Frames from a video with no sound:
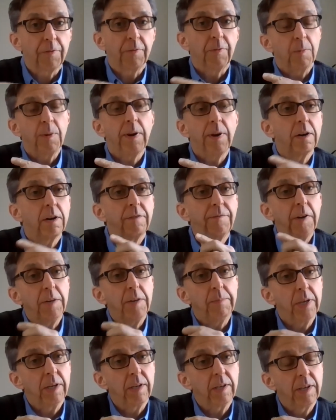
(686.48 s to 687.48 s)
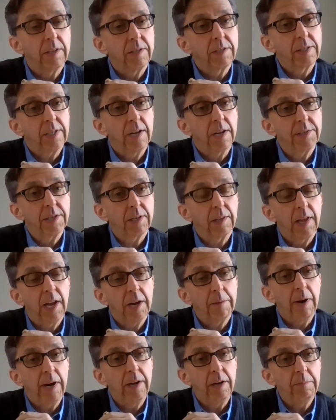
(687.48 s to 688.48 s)
350 billion sounds like a lot
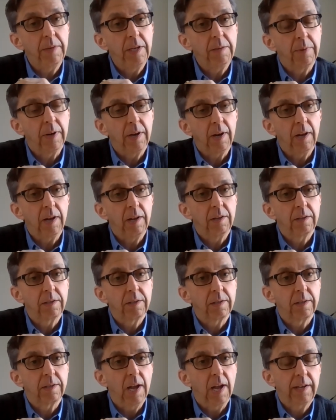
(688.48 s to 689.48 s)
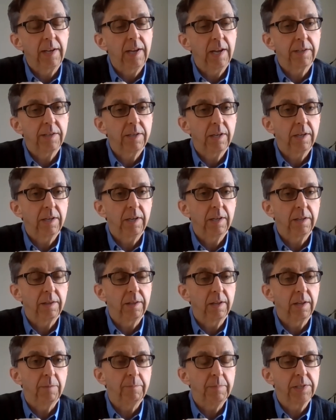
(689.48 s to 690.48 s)
of money to me, but I can't tell you
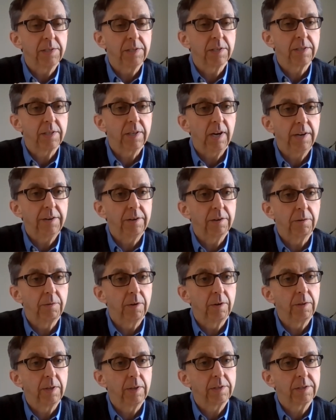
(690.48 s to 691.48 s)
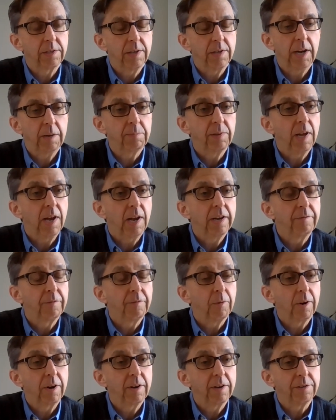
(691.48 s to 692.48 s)
a business that I don't know that's not applying
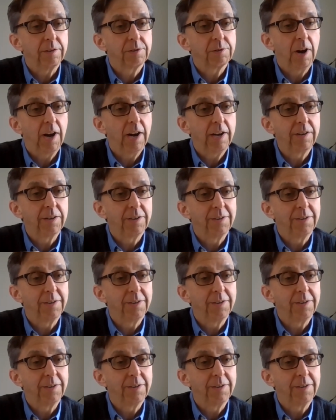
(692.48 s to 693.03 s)
for it and trying to.